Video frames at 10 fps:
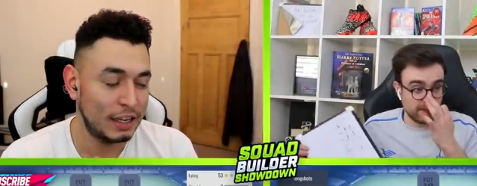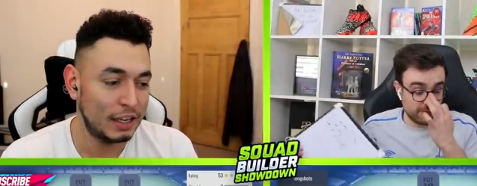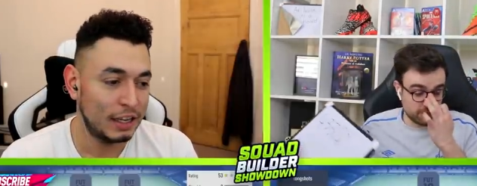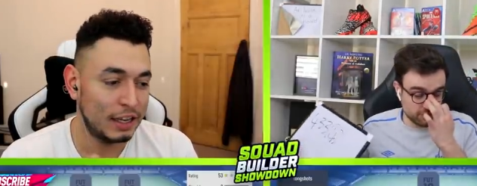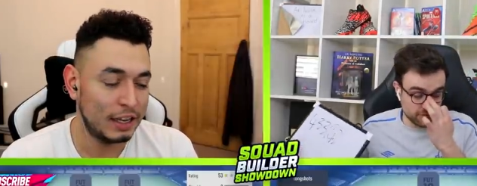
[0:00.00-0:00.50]

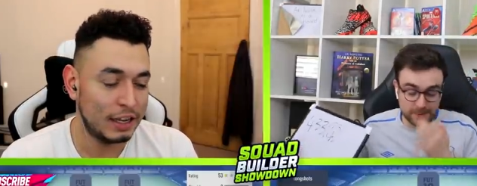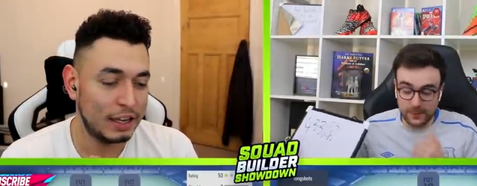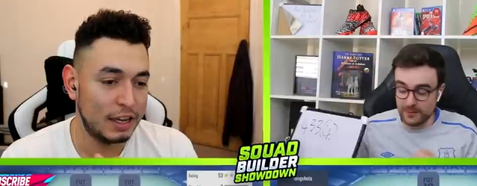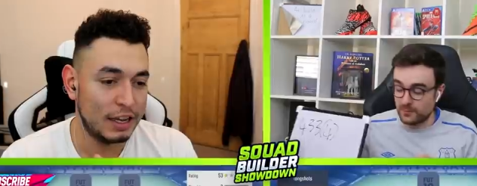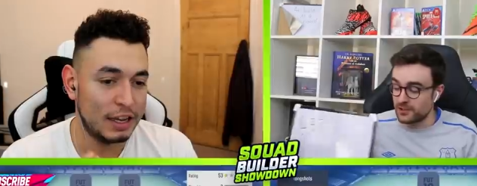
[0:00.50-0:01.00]
Speaker 1: I was just grabbing
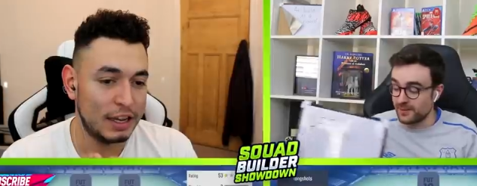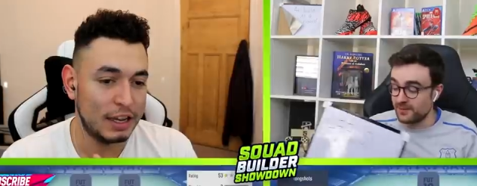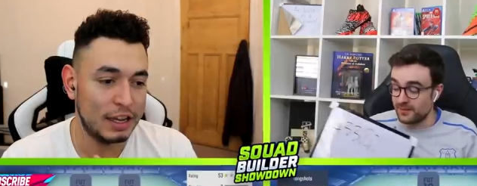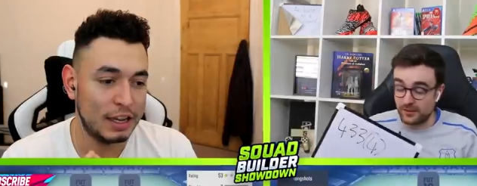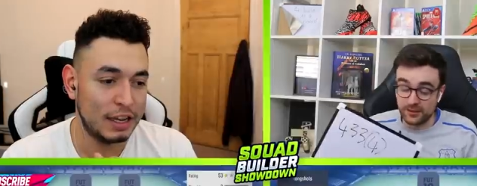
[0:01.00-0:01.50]
my whiteboard, you
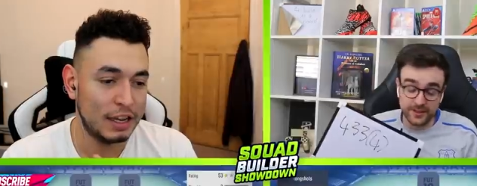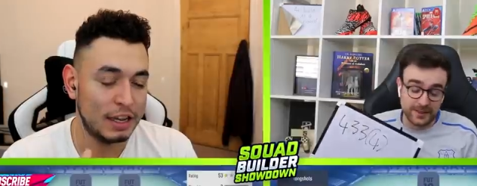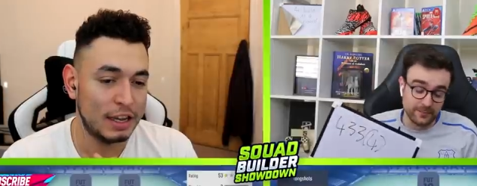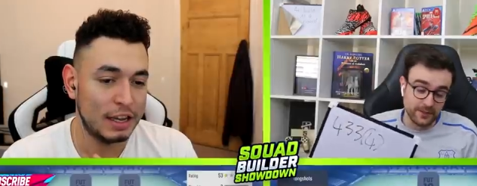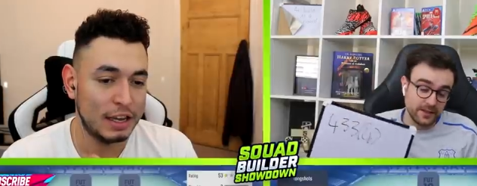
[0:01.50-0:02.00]
might have seen it on the
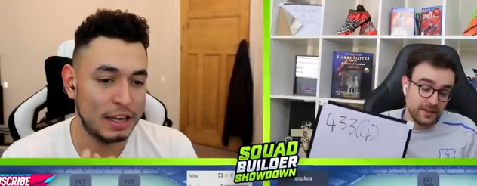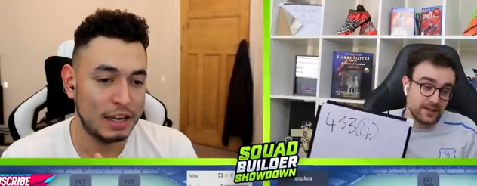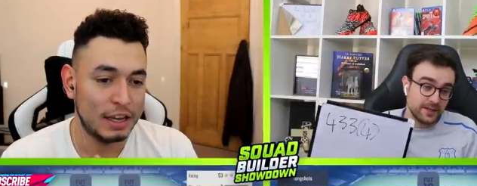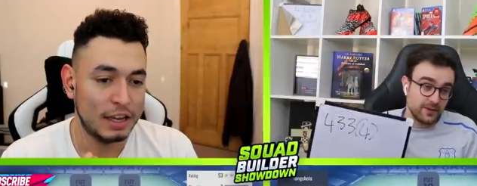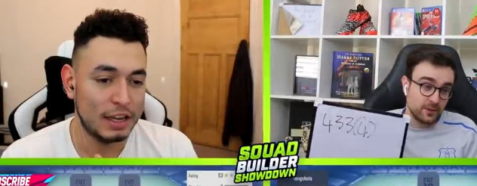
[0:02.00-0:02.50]
camera.
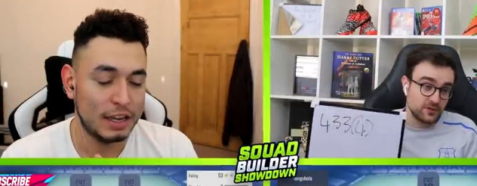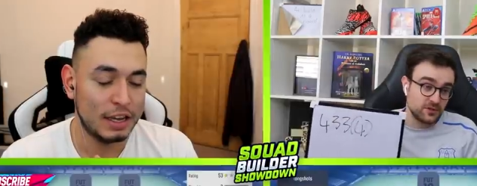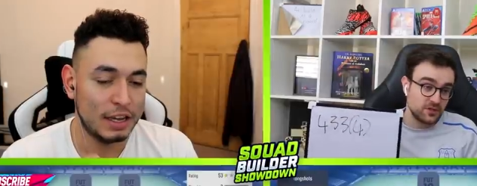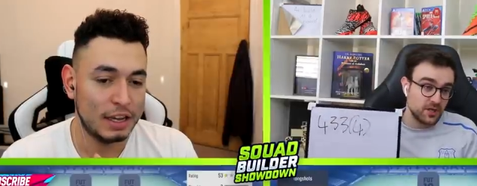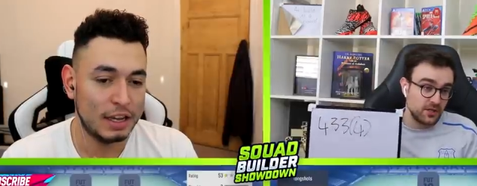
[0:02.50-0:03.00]
Give you the option
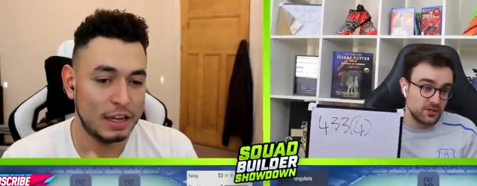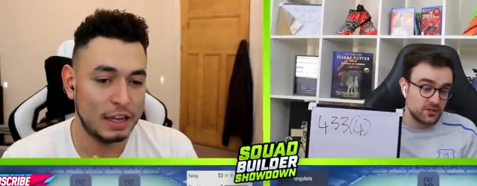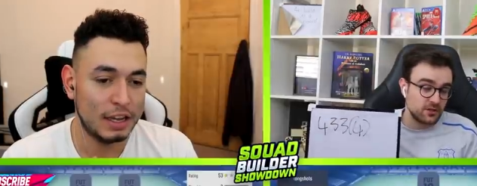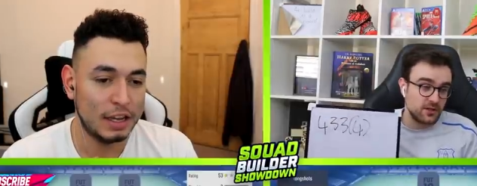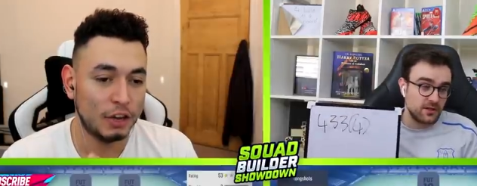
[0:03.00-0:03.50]
to
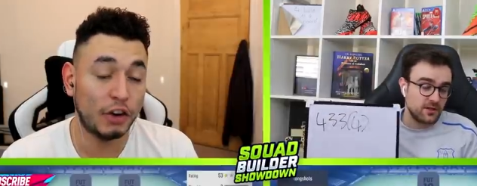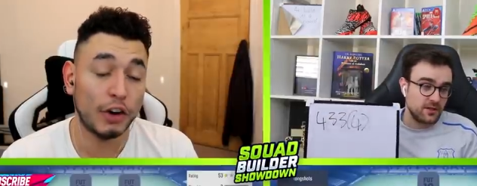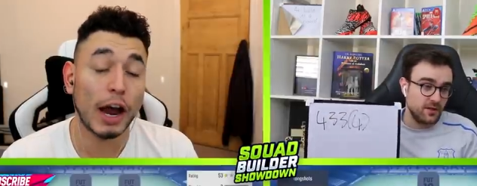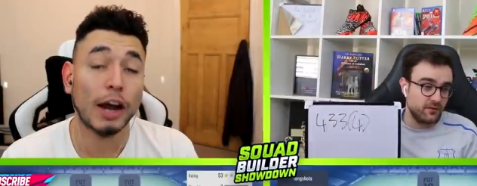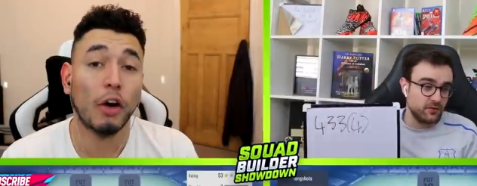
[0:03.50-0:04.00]
change. Did
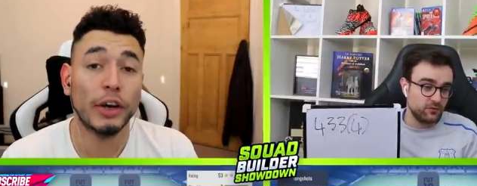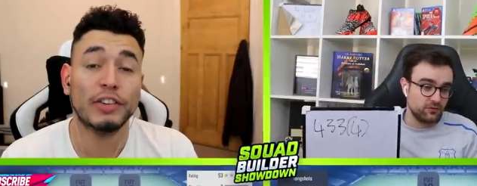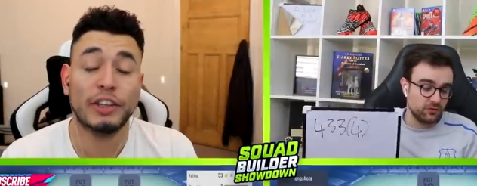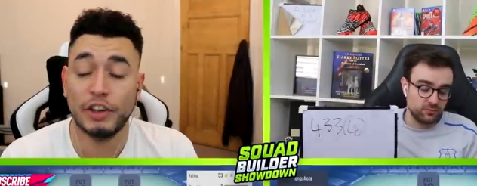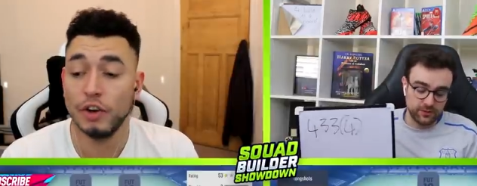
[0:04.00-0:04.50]
you,
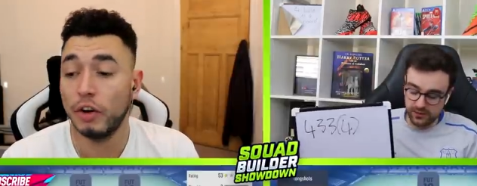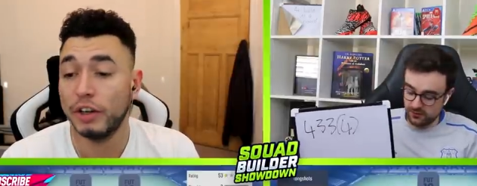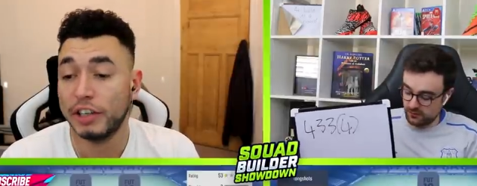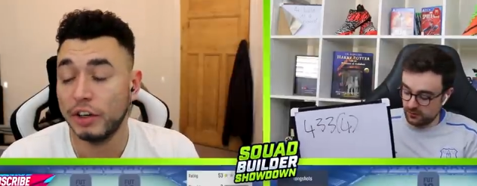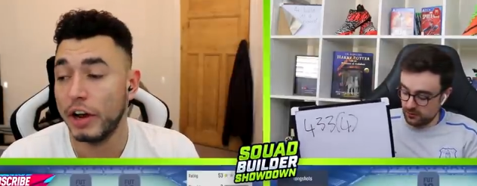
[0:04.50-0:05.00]
honest, did you
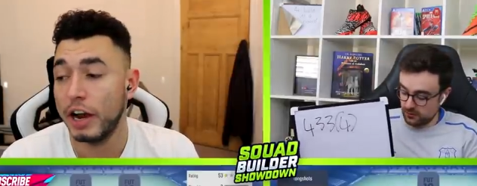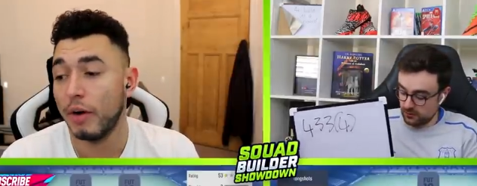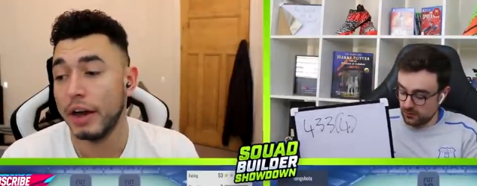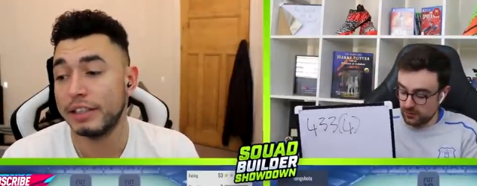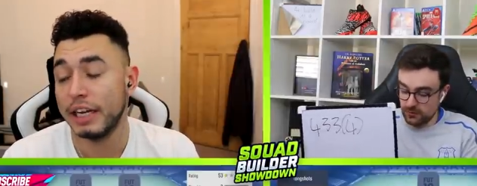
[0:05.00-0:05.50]
honestly
Speaker 2: not hear
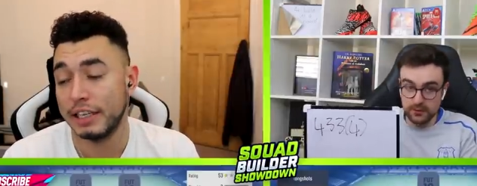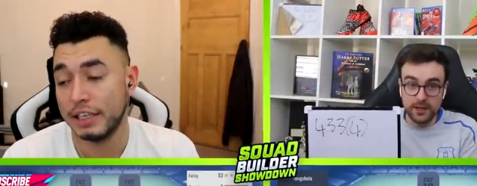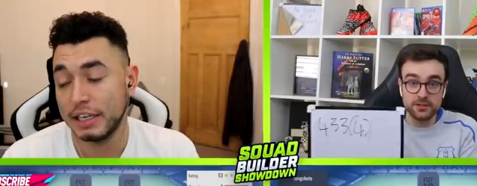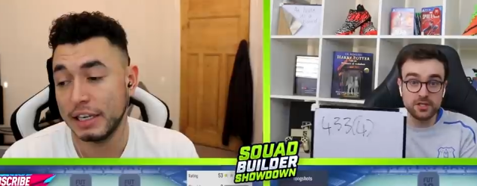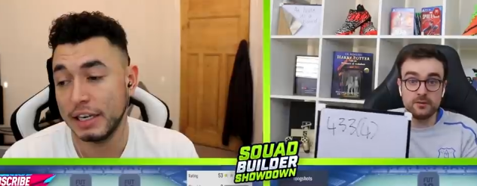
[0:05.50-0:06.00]
what I said?
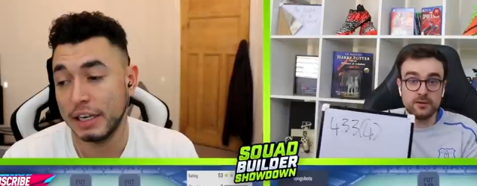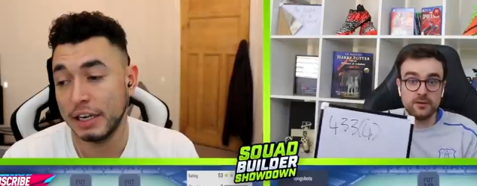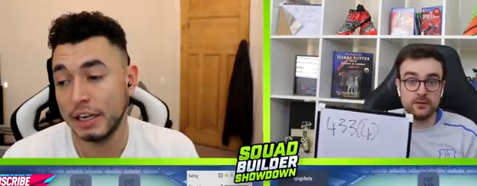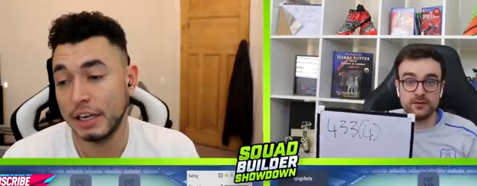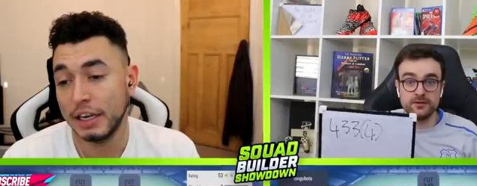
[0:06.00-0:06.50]
No, I genuinely
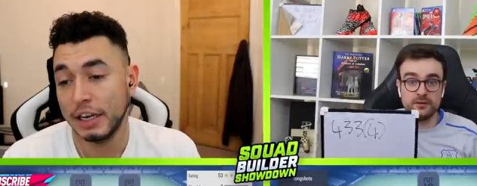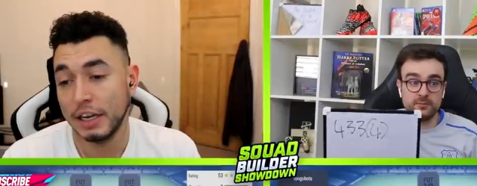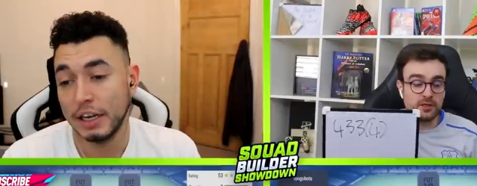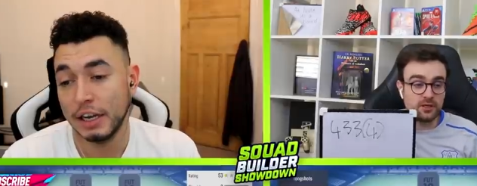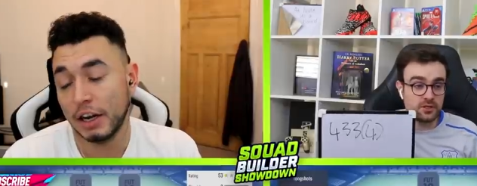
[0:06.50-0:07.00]
don't know what you said,
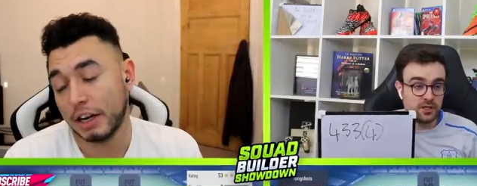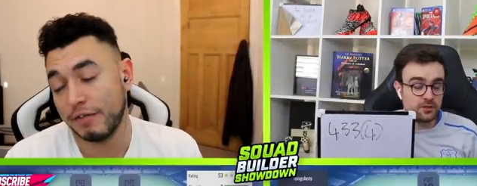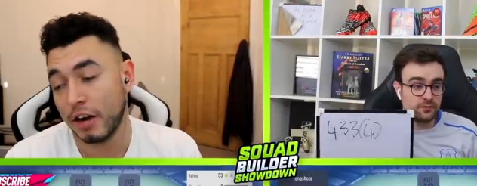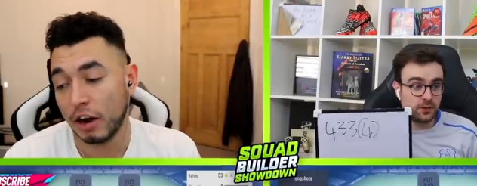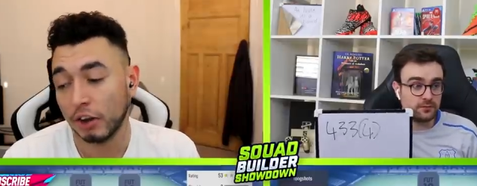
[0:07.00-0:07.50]
but you can change
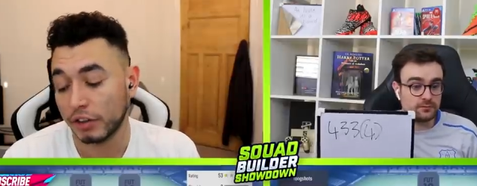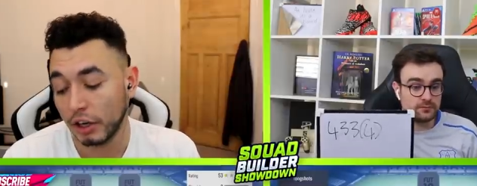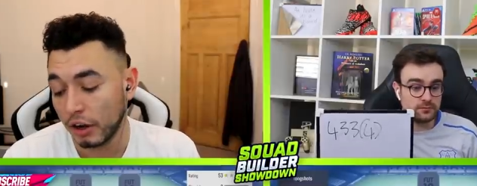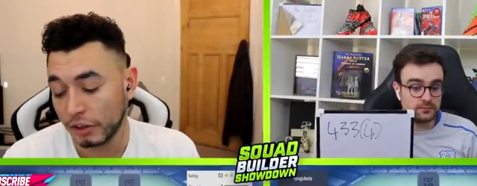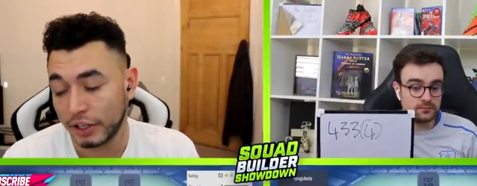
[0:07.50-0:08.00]
Okay, fine, I'll,
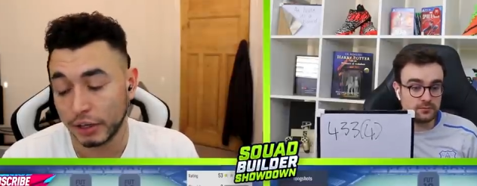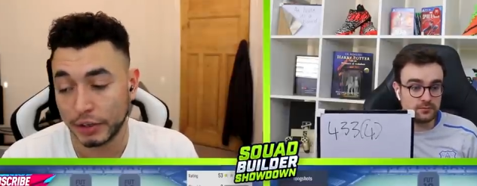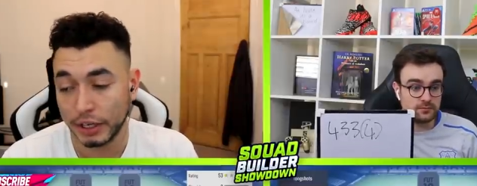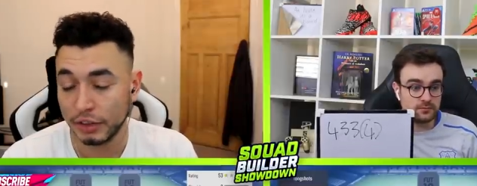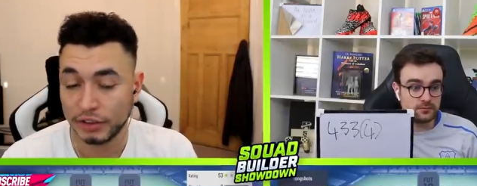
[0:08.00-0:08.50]
I'll stick
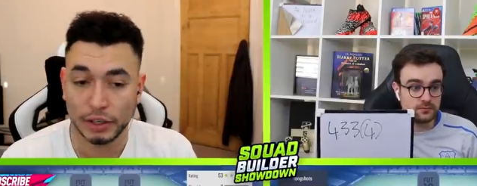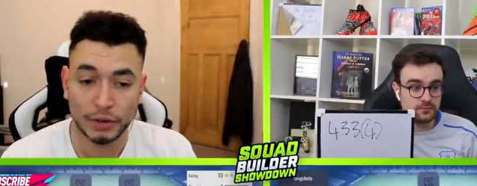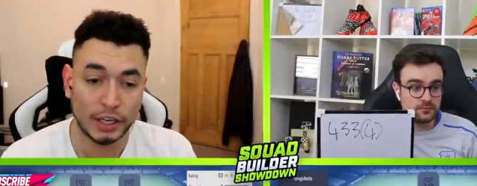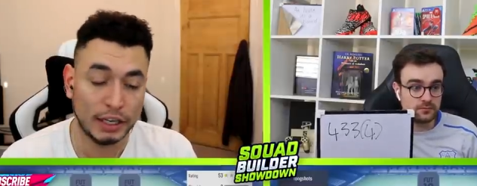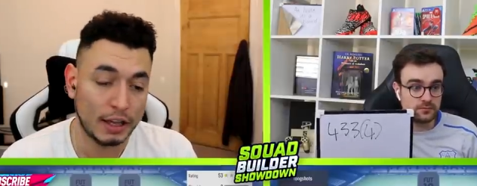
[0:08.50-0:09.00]
with it, I'll
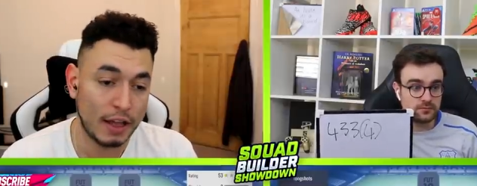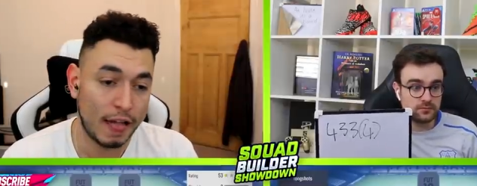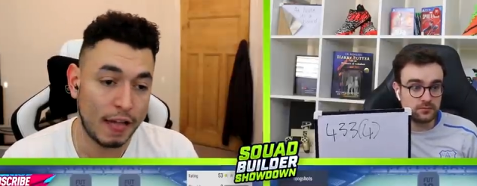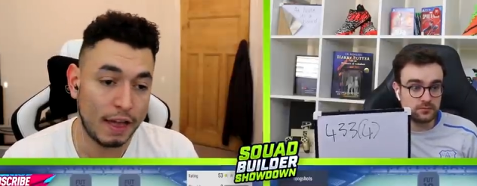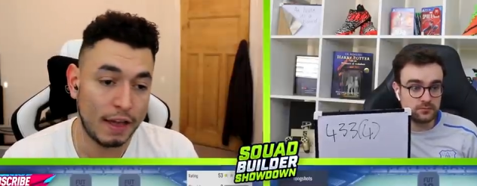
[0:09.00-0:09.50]
stick with it.
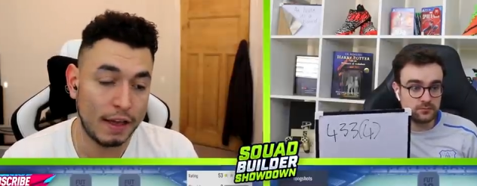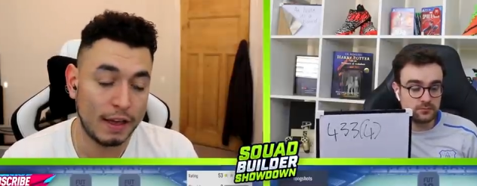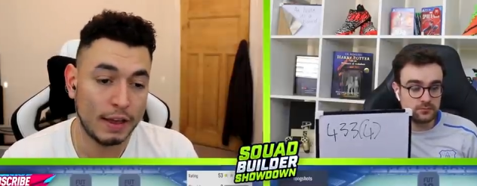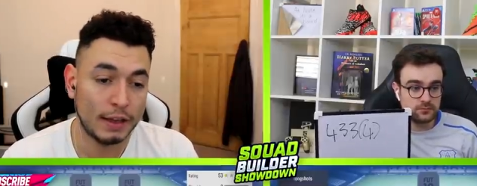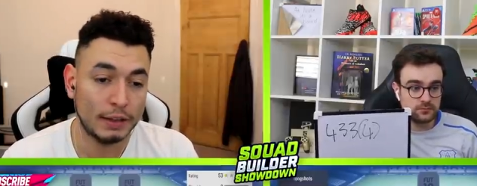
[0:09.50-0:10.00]

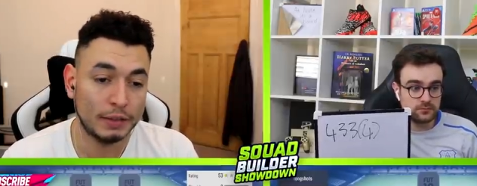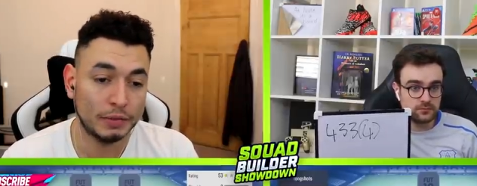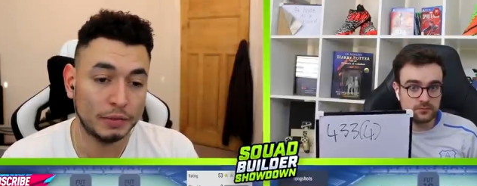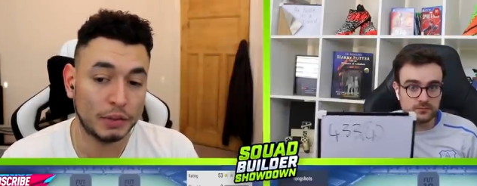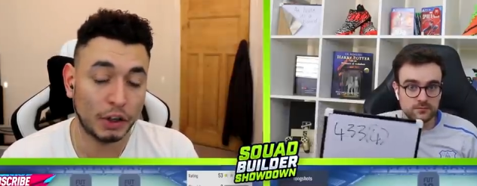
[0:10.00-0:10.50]

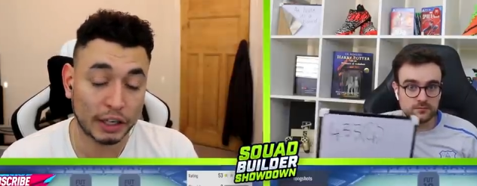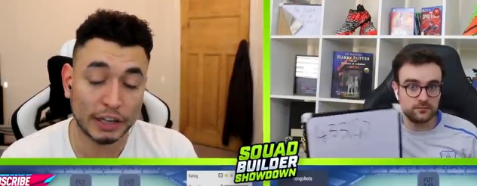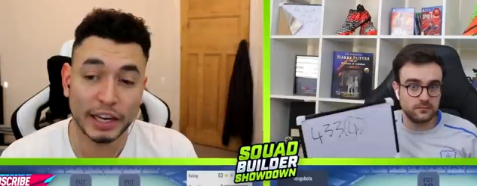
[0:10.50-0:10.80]
So can I